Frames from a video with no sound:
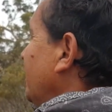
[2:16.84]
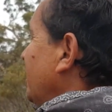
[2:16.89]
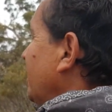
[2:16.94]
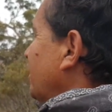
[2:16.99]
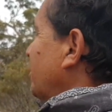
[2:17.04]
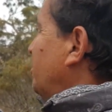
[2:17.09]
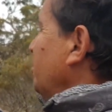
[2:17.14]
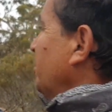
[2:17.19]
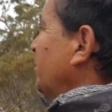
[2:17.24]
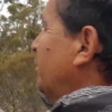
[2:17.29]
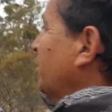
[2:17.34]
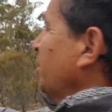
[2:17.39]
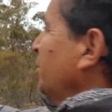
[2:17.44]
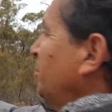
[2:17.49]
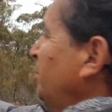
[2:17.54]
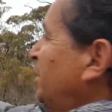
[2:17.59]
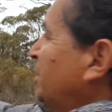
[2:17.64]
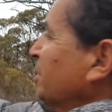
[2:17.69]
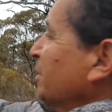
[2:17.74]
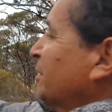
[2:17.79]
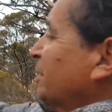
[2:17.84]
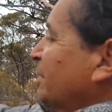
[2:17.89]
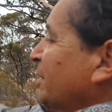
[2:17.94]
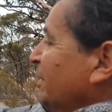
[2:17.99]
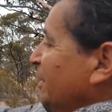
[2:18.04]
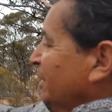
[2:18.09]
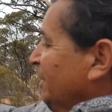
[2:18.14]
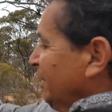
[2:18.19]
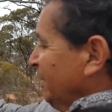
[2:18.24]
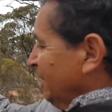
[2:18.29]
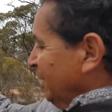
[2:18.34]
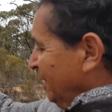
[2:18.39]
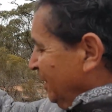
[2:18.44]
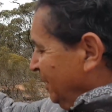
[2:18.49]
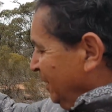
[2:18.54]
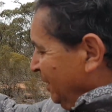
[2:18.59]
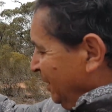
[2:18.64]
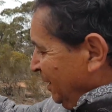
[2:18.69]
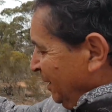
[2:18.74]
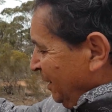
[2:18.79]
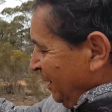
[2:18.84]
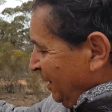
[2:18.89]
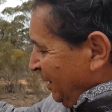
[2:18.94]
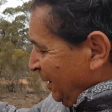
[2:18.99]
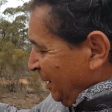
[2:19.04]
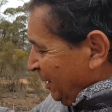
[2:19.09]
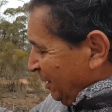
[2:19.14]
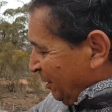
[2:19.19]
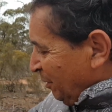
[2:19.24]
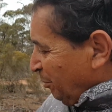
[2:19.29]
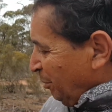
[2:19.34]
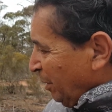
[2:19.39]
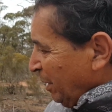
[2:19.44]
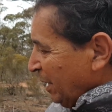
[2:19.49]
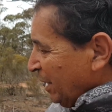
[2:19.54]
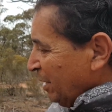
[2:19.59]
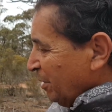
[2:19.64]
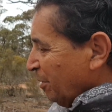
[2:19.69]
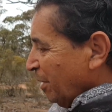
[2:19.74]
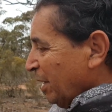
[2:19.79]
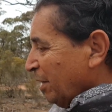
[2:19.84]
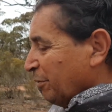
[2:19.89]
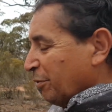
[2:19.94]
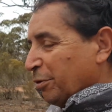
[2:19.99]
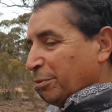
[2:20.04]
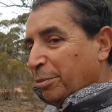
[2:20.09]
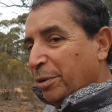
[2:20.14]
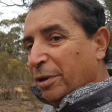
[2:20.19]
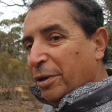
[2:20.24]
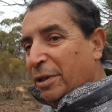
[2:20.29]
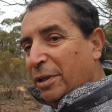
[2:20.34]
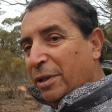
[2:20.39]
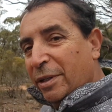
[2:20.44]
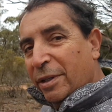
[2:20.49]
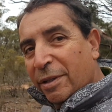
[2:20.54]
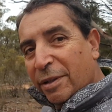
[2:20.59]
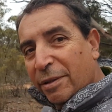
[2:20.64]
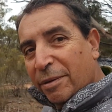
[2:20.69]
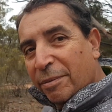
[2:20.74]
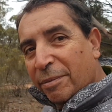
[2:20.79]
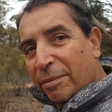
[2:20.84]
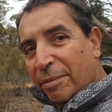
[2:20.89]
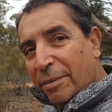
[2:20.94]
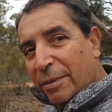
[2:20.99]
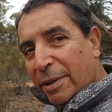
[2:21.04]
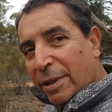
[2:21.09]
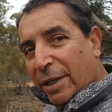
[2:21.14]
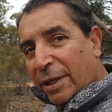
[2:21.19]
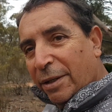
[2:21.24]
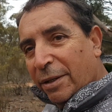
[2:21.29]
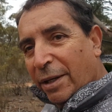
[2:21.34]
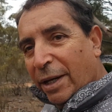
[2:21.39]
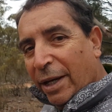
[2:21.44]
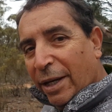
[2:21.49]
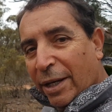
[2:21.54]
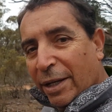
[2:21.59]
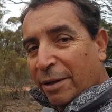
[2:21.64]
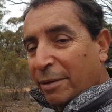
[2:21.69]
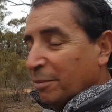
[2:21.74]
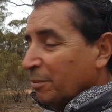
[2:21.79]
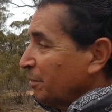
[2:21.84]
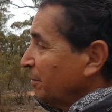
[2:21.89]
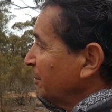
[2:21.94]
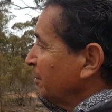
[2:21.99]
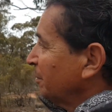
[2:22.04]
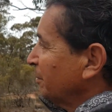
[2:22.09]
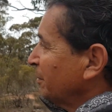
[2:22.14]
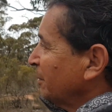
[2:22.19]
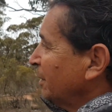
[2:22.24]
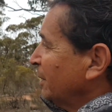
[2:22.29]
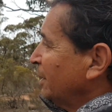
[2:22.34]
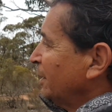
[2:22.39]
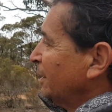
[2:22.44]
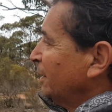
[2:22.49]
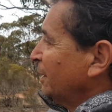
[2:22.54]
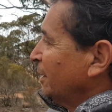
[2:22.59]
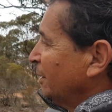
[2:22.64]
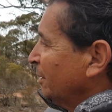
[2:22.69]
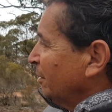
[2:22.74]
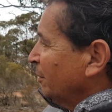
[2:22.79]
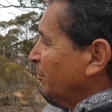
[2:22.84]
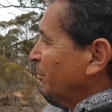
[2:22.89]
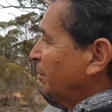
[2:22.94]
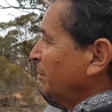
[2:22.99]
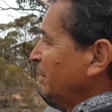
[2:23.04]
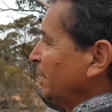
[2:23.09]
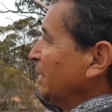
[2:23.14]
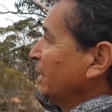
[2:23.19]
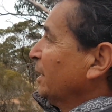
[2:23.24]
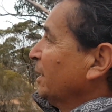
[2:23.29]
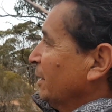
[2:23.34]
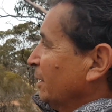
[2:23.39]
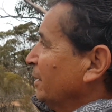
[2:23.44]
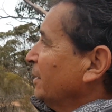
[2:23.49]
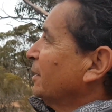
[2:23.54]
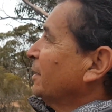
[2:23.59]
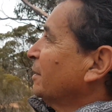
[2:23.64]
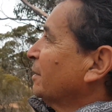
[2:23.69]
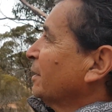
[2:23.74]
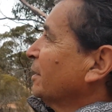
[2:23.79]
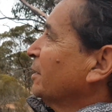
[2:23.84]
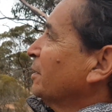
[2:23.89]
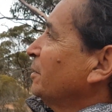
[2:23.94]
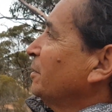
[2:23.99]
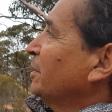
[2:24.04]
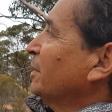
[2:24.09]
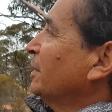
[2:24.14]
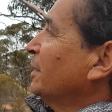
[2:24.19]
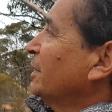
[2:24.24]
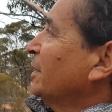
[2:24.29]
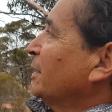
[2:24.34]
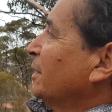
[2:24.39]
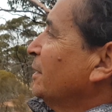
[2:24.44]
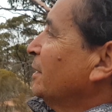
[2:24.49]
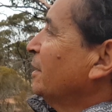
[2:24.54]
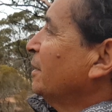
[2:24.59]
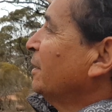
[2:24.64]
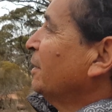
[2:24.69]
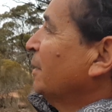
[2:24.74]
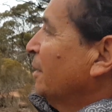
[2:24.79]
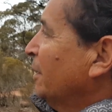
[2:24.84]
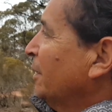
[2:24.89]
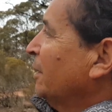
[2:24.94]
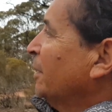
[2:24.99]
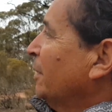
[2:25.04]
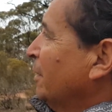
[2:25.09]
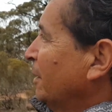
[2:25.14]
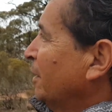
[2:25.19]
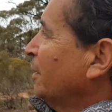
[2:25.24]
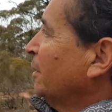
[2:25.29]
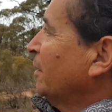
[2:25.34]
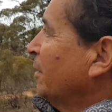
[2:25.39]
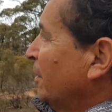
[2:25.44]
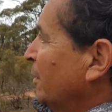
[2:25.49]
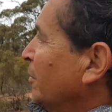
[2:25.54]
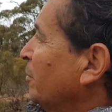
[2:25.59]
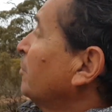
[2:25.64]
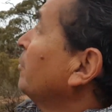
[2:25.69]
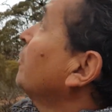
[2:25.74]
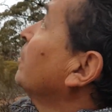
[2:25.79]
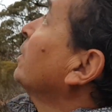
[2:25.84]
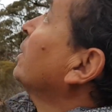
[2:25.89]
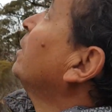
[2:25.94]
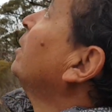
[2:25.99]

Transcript: It's good too because it's a breeding ground for birds. Yeah. You know? And bats. Yeah, so you know, imagine the bats want to ride up the top